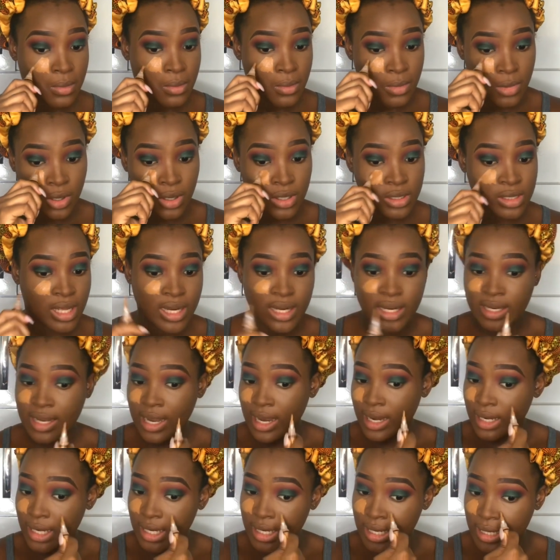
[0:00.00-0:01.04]
because I need
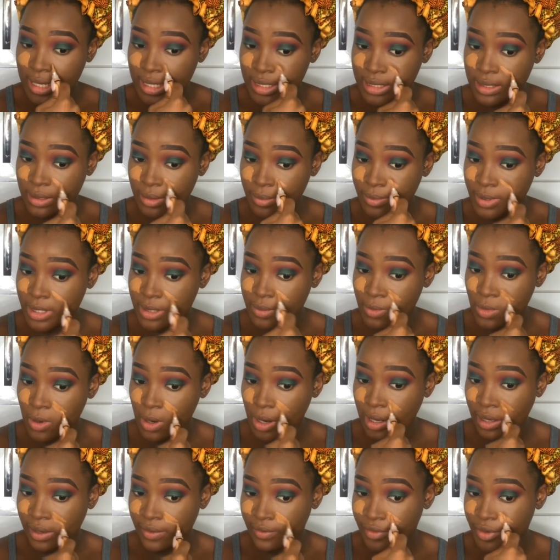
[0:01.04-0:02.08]
a little bit
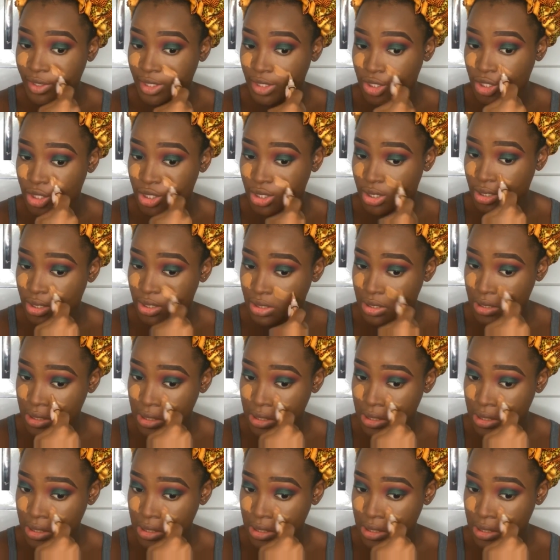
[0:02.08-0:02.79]
more coverage